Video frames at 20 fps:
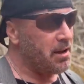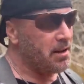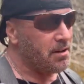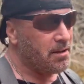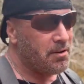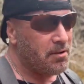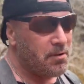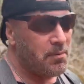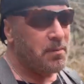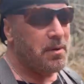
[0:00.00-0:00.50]
It
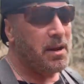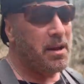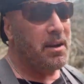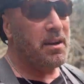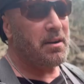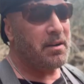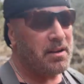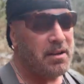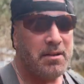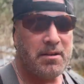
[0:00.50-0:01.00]
don't
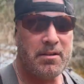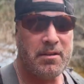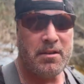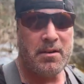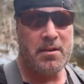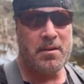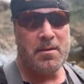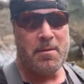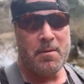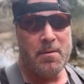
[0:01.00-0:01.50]
matter because
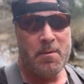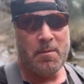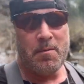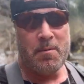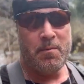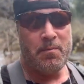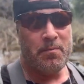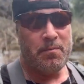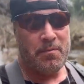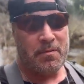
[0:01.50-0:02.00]

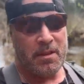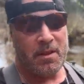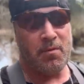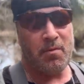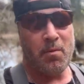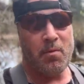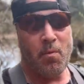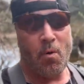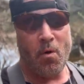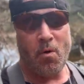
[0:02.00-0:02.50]
the
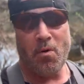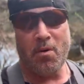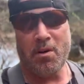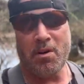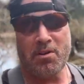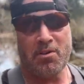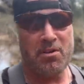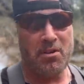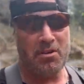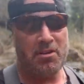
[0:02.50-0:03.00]
reward
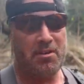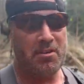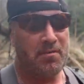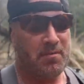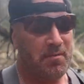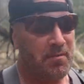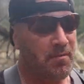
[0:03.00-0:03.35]
is just